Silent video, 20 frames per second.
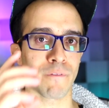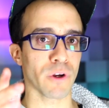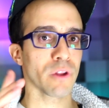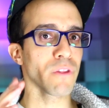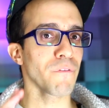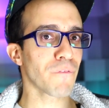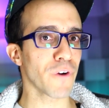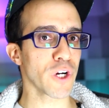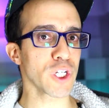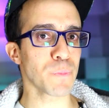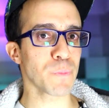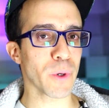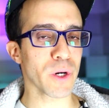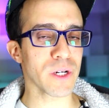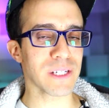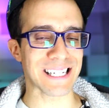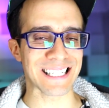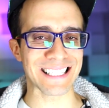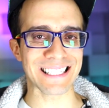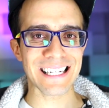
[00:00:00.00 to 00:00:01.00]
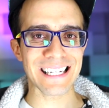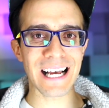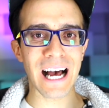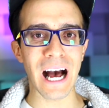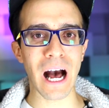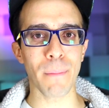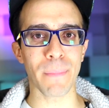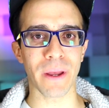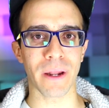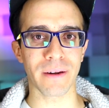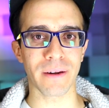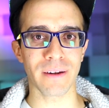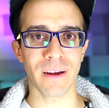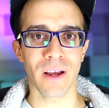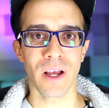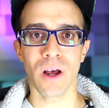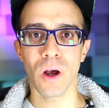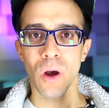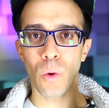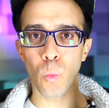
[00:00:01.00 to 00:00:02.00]
If you're the first person to comment
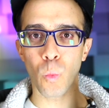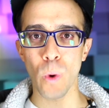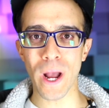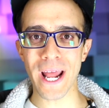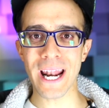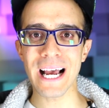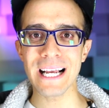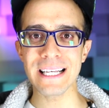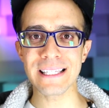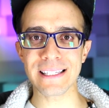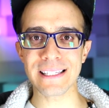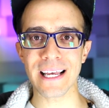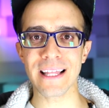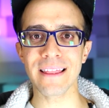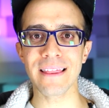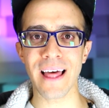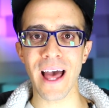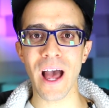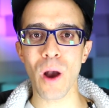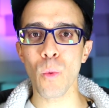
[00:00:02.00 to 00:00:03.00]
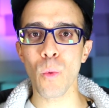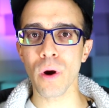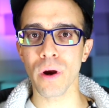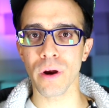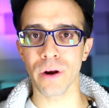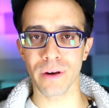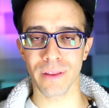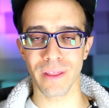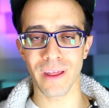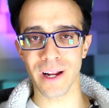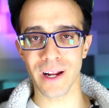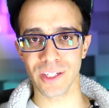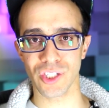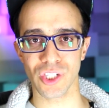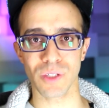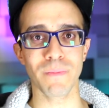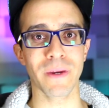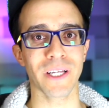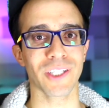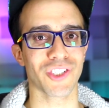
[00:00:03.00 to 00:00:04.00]
when I said that word that I
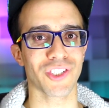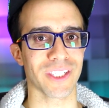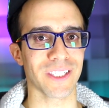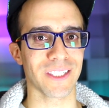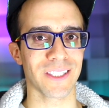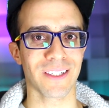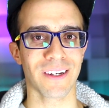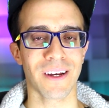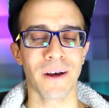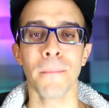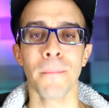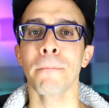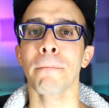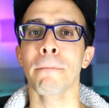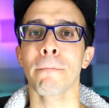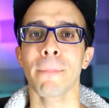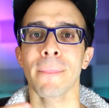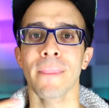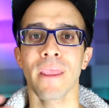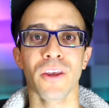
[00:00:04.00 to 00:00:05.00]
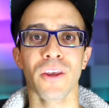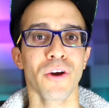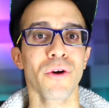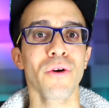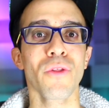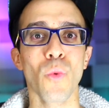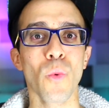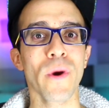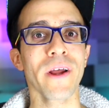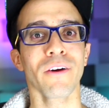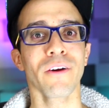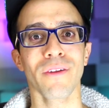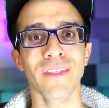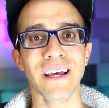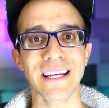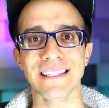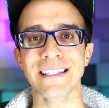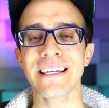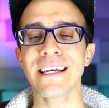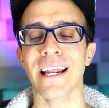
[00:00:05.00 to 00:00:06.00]
just mentioned, you're the winner,
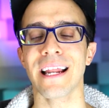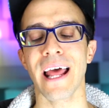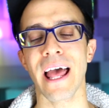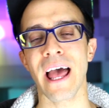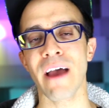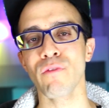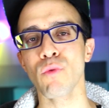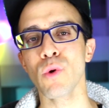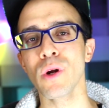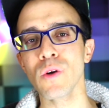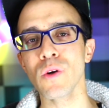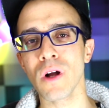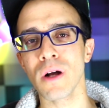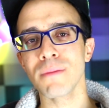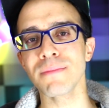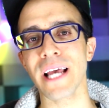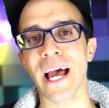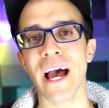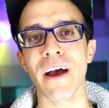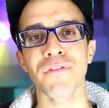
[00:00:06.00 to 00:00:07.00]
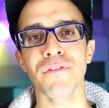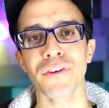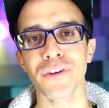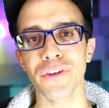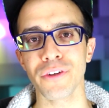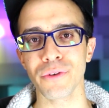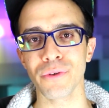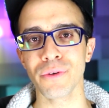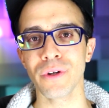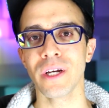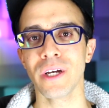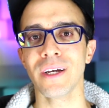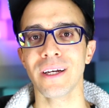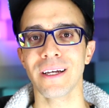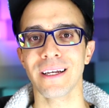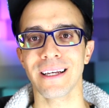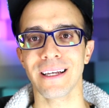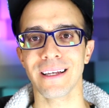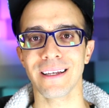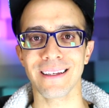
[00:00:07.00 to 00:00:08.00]
that's it. Everyone who comes after you,
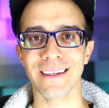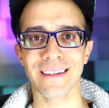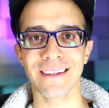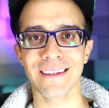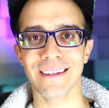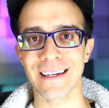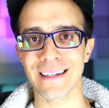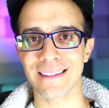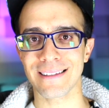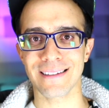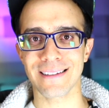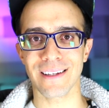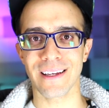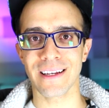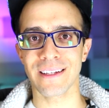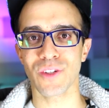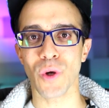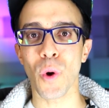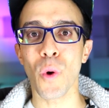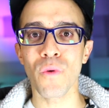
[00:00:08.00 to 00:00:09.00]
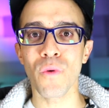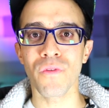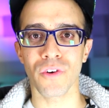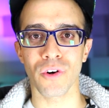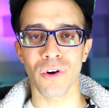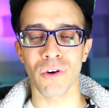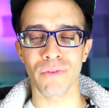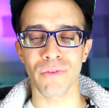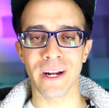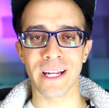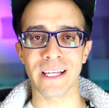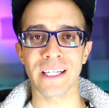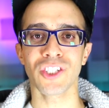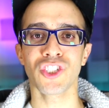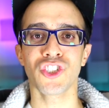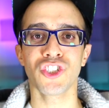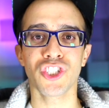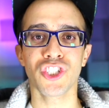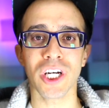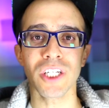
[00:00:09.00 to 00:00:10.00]
it's over already.
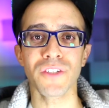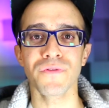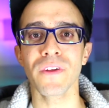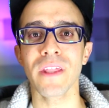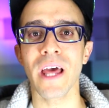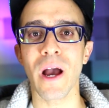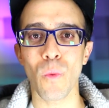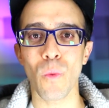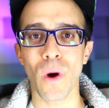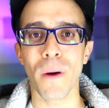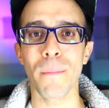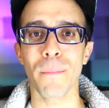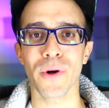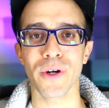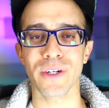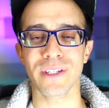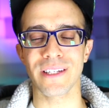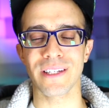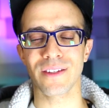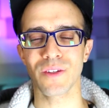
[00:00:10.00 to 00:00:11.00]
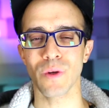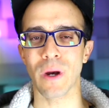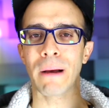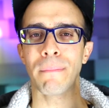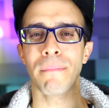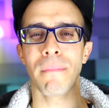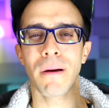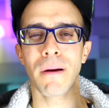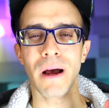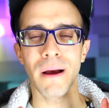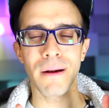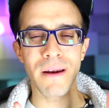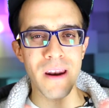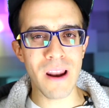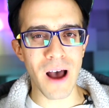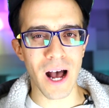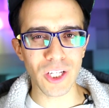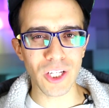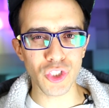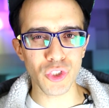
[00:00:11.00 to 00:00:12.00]
It's just for that one person. So I'm
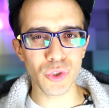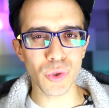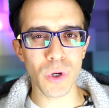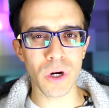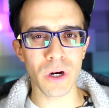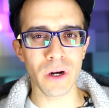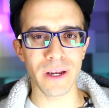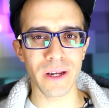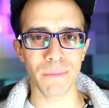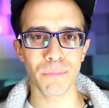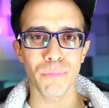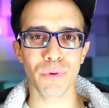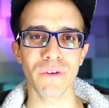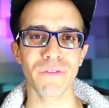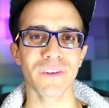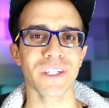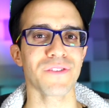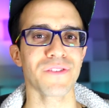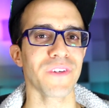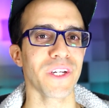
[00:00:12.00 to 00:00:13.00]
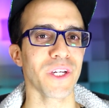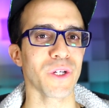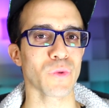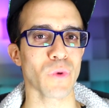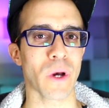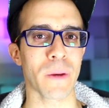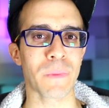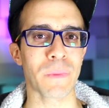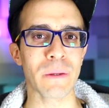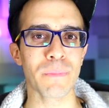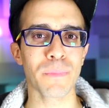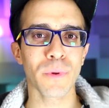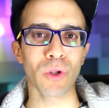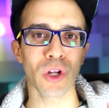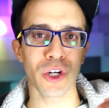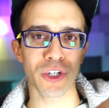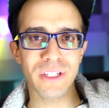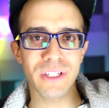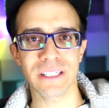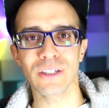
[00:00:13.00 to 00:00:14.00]
not sure in previous videos why people
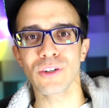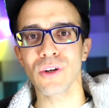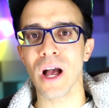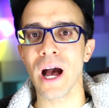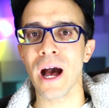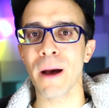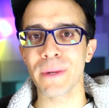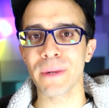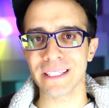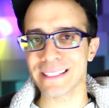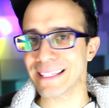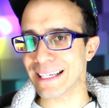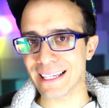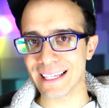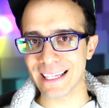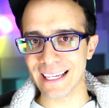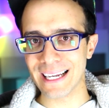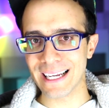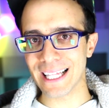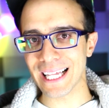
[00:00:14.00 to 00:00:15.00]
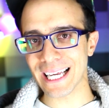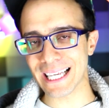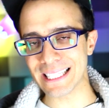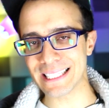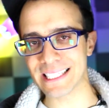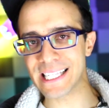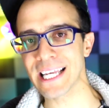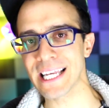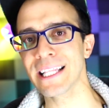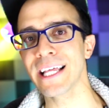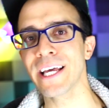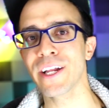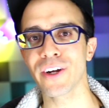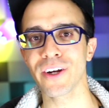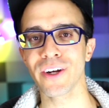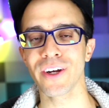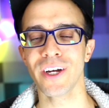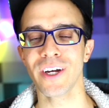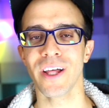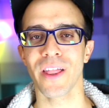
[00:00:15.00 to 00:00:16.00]
are still commenting like a day
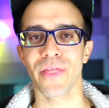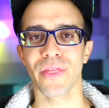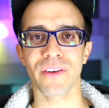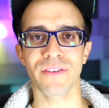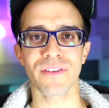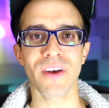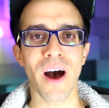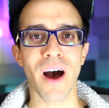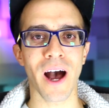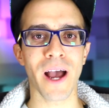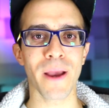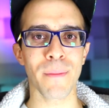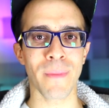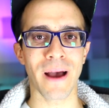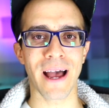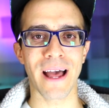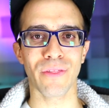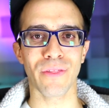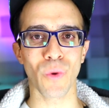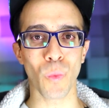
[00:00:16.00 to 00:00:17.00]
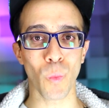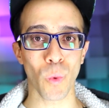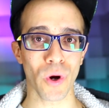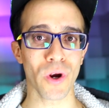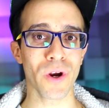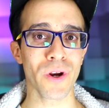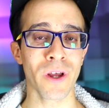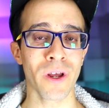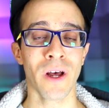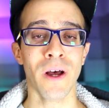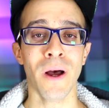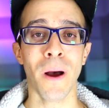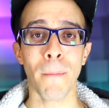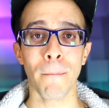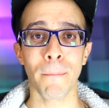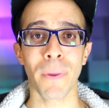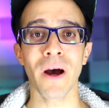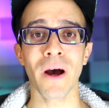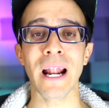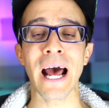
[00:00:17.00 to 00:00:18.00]
later, the time and the word,
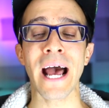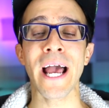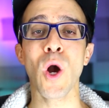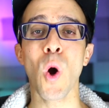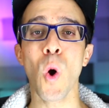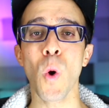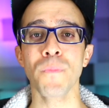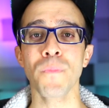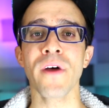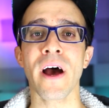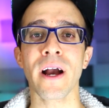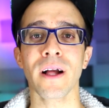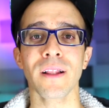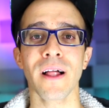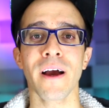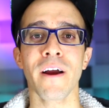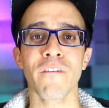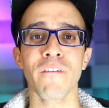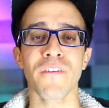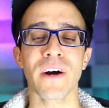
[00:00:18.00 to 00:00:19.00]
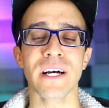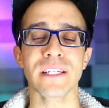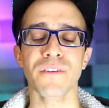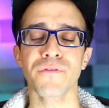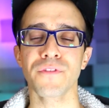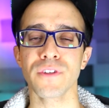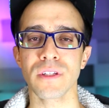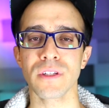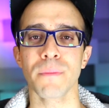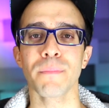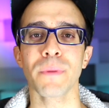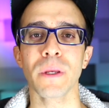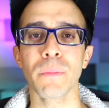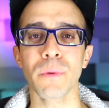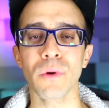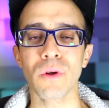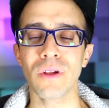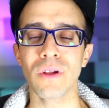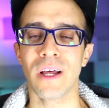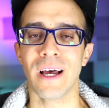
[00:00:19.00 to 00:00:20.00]
but I hope that clarifies it for some
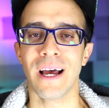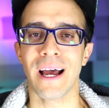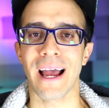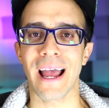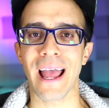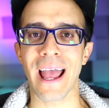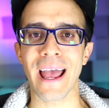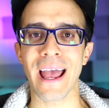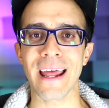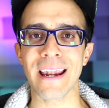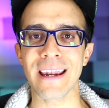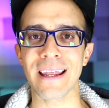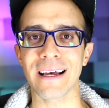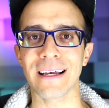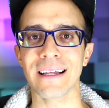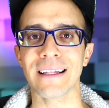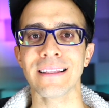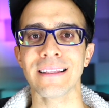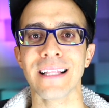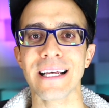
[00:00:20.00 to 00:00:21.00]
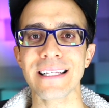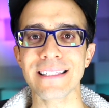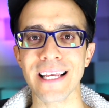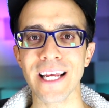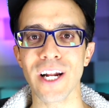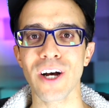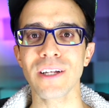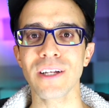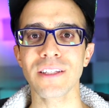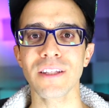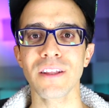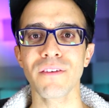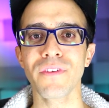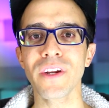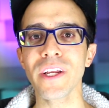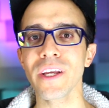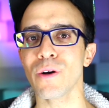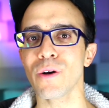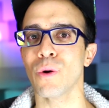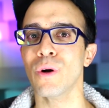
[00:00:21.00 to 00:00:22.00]
people. And let's get on to the
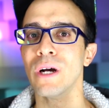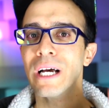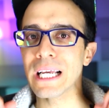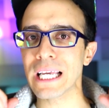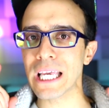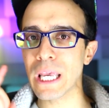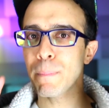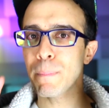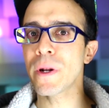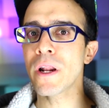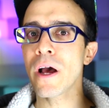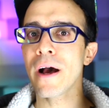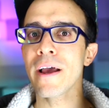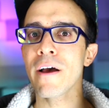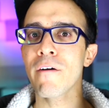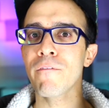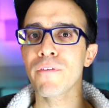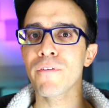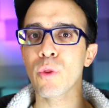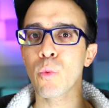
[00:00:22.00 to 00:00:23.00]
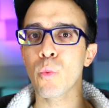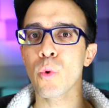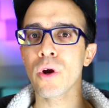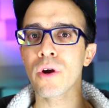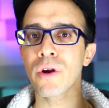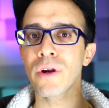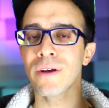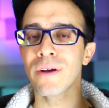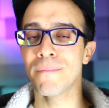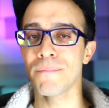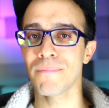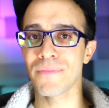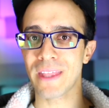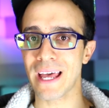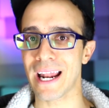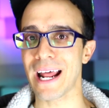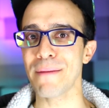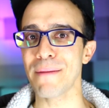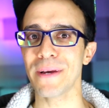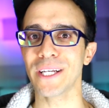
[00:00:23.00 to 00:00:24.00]
video. Keep an eye out for the word
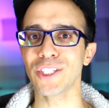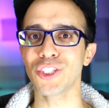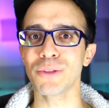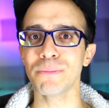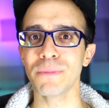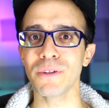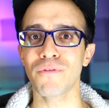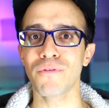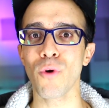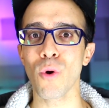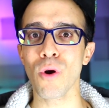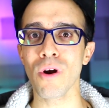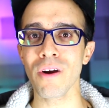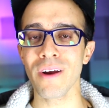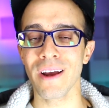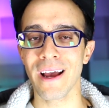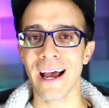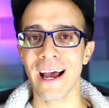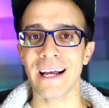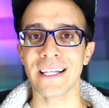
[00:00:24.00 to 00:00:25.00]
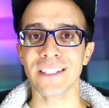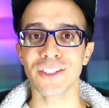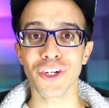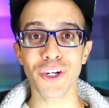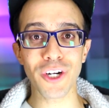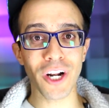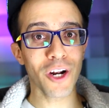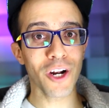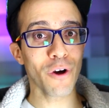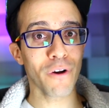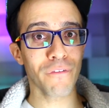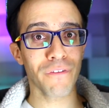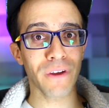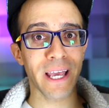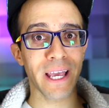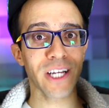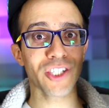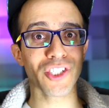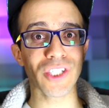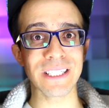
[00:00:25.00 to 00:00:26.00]
that I mentioned before. Turn on
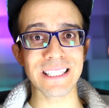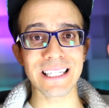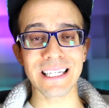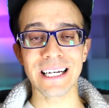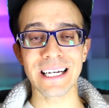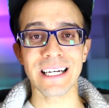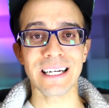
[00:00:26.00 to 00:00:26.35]
notifications,